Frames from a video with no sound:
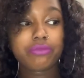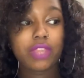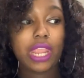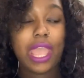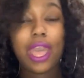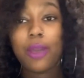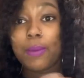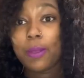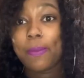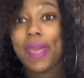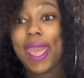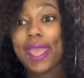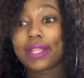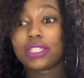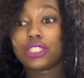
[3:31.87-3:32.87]
I'll be
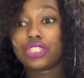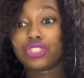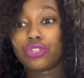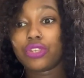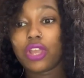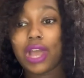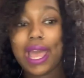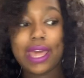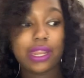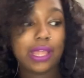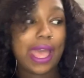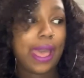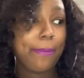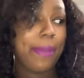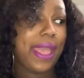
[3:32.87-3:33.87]
back to show y'all how to
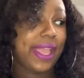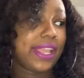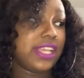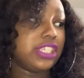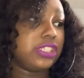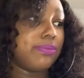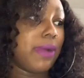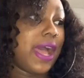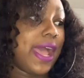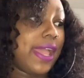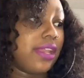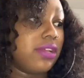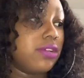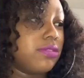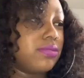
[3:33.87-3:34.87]
package my
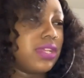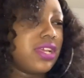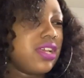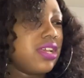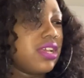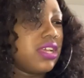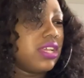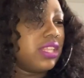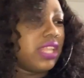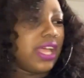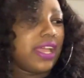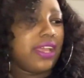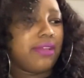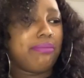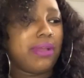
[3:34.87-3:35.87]
items.
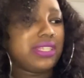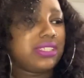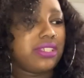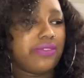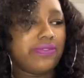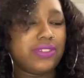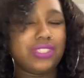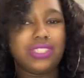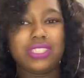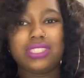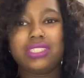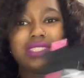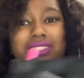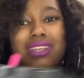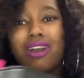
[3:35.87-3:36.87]
Like, my stuff is just
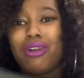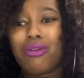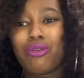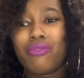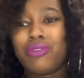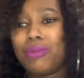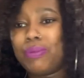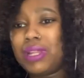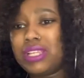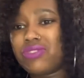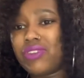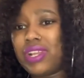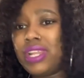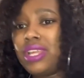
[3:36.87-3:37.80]
all over the place right now.